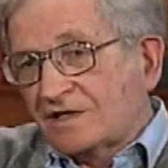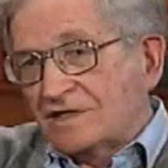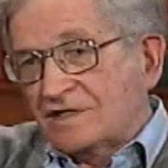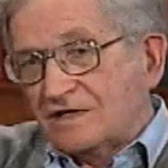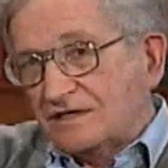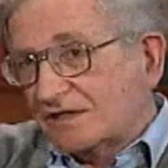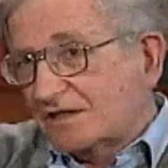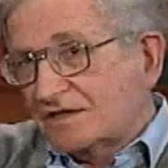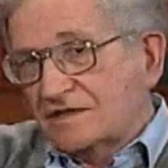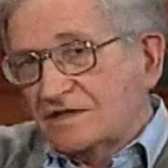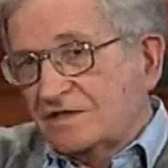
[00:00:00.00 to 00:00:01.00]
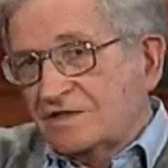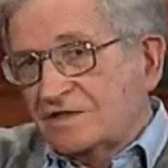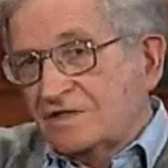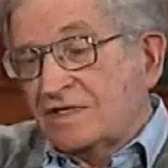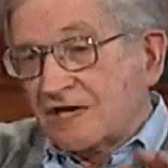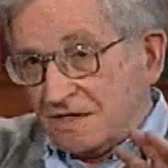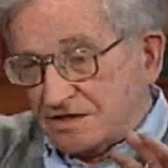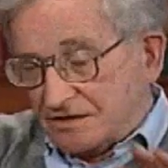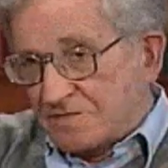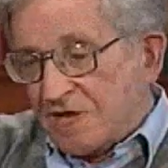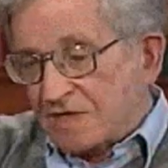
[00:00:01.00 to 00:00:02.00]

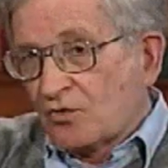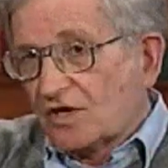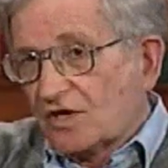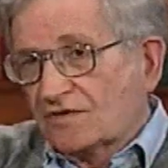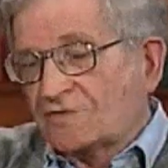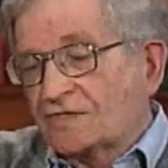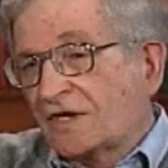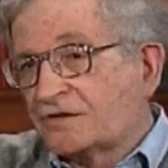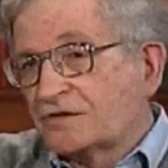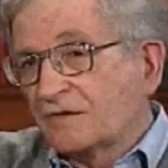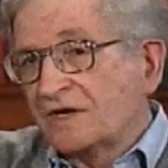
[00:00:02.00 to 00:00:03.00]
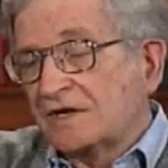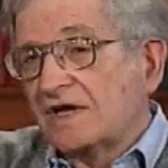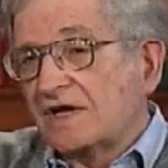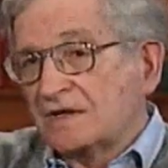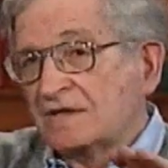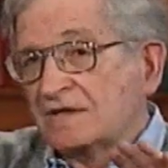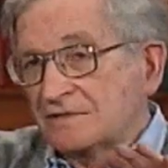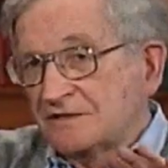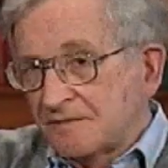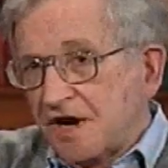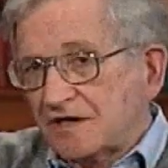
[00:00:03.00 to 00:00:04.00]
his main work was concentrated on
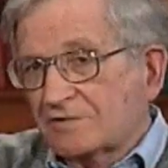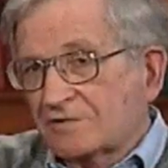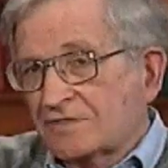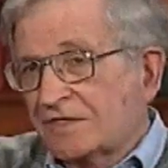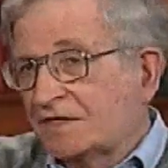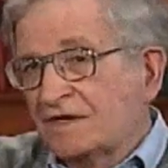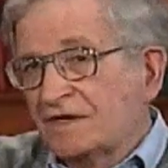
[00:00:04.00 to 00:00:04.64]
democracy.